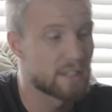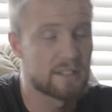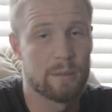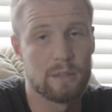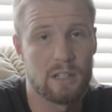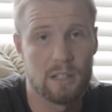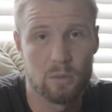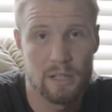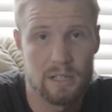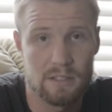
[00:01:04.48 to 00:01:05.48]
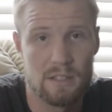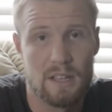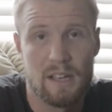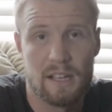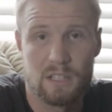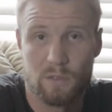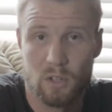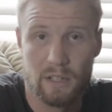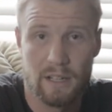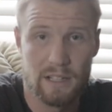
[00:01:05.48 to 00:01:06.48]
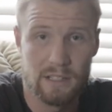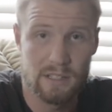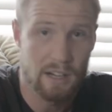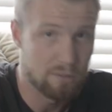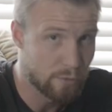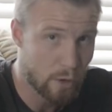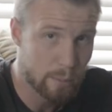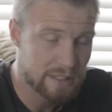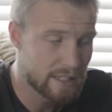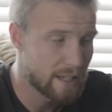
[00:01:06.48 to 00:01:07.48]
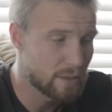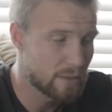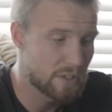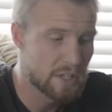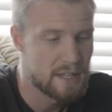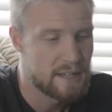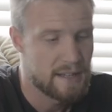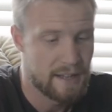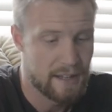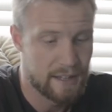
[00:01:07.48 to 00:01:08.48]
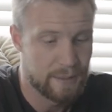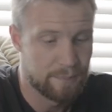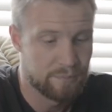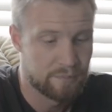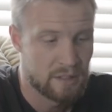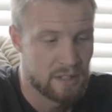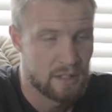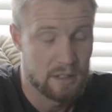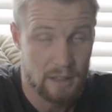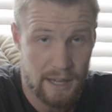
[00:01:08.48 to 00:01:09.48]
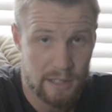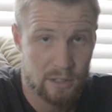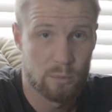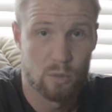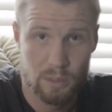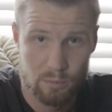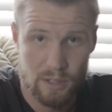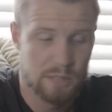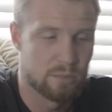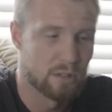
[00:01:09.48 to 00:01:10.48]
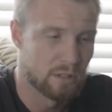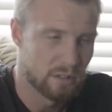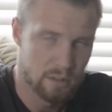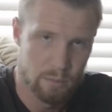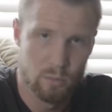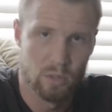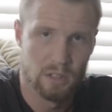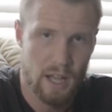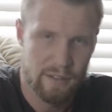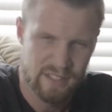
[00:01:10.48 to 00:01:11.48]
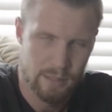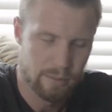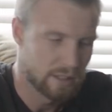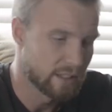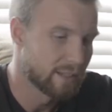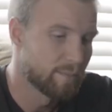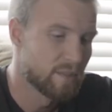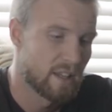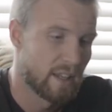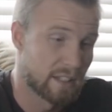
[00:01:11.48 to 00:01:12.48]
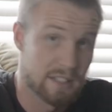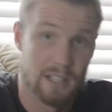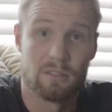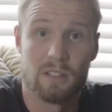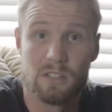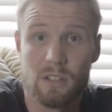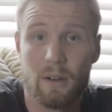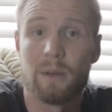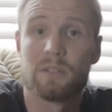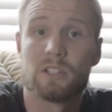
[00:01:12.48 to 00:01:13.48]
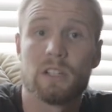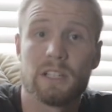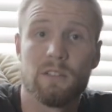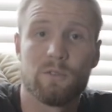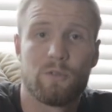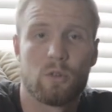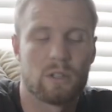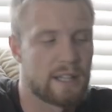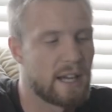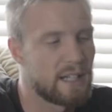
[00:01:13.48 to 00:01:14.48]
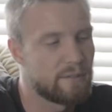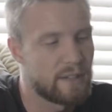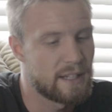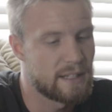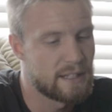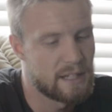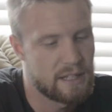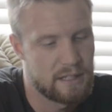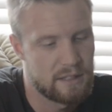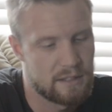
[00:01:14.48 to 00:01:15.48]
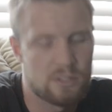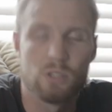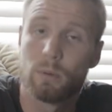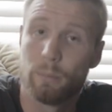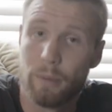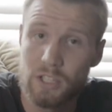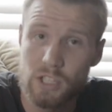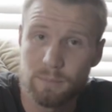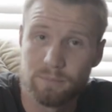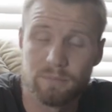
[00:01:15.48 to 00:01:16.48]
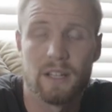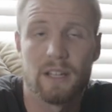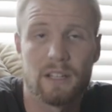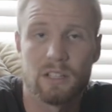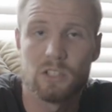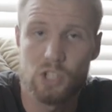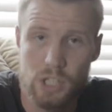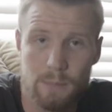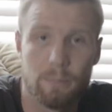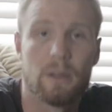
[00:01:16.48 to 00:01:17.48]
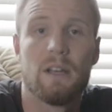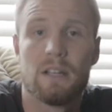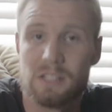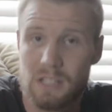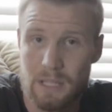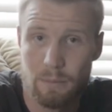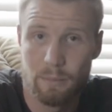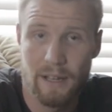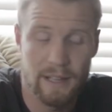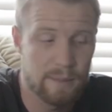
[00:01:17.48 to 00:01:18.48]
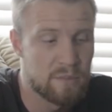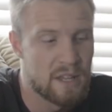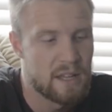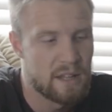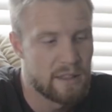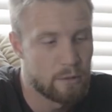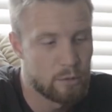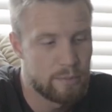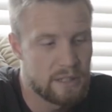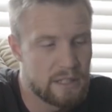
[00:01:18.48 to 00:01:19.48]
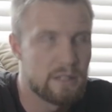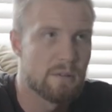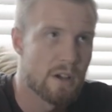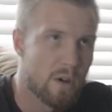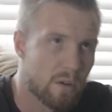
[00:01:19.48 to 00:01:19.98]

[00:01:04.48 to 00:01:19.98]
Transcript: has come a long ways as far as hydrophobic downs, lighter, more compressible, a little bit more loft typically, etc. So I was looking for kind of a super budget, cheap sleeping bag that would be